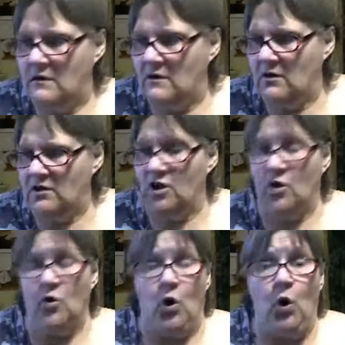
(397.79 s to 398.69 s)

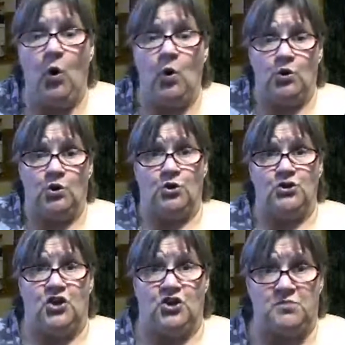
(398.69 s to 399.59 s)

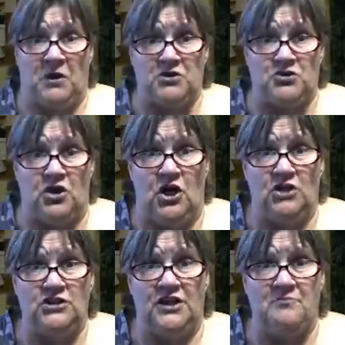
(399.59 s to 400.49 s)
it's a special
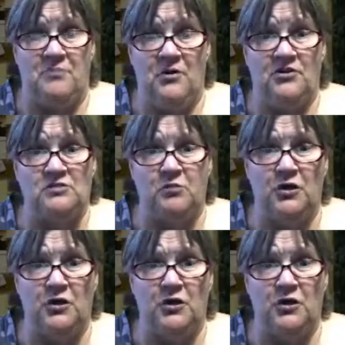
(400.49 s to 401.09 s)
holiday bonus.